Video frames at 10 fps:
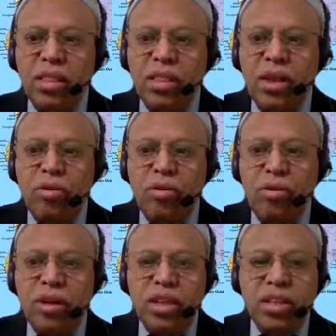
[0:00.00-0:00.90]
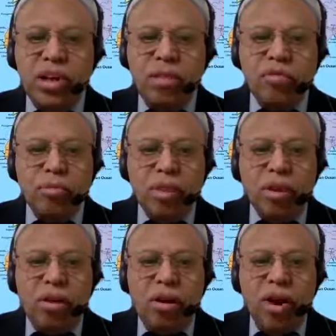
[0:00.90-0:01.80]
they don't deserve to be
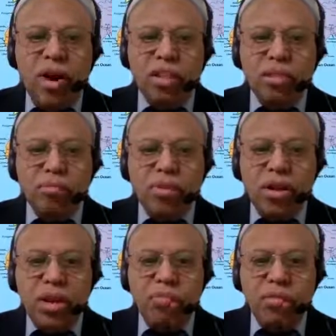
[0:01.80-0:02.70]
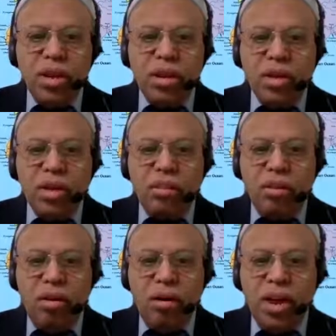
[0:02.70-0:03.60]
called as Muslim countries
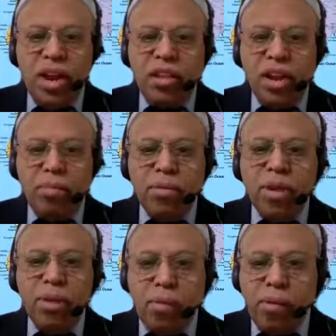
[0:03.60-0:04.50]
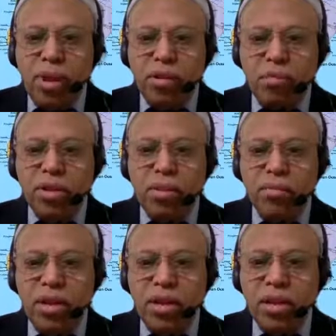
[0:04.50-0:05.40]
or an Islamic Republic of Muslim
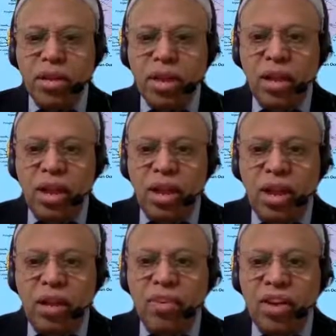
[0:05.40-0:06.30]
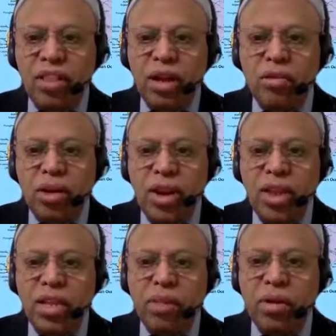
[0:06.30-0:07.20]
countries. Reference Al
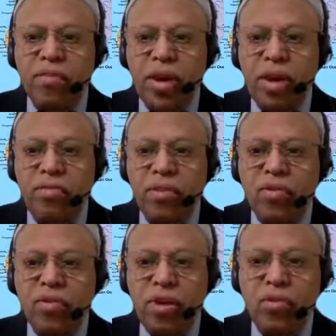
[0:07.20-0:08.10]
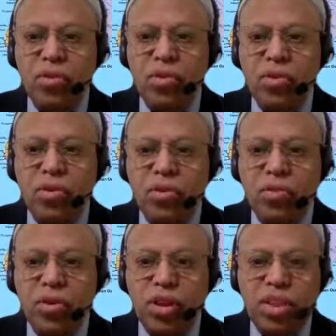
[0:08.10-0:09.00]
Quran, chapter 5, verse 44 to
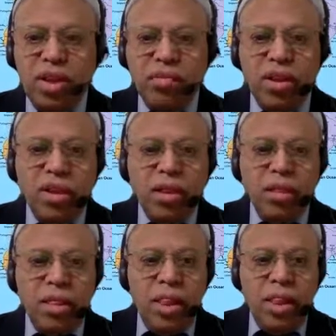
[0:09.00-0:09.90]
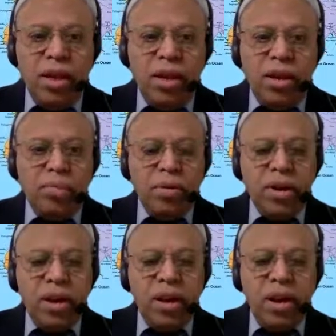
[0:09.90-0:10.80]
47.
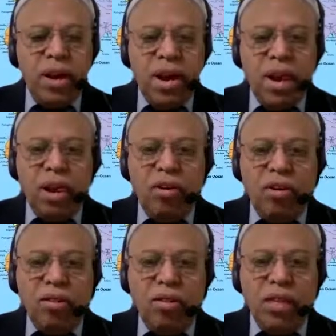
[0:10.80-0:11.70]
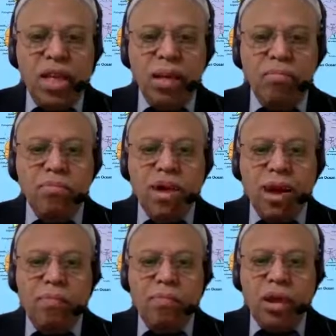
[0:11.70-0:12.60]
Repeatedly relying on same
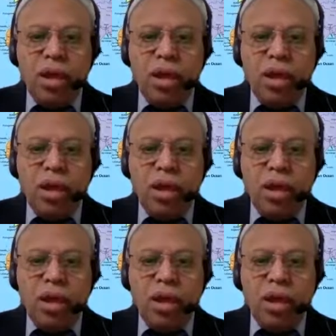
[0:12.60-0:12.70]
corrupt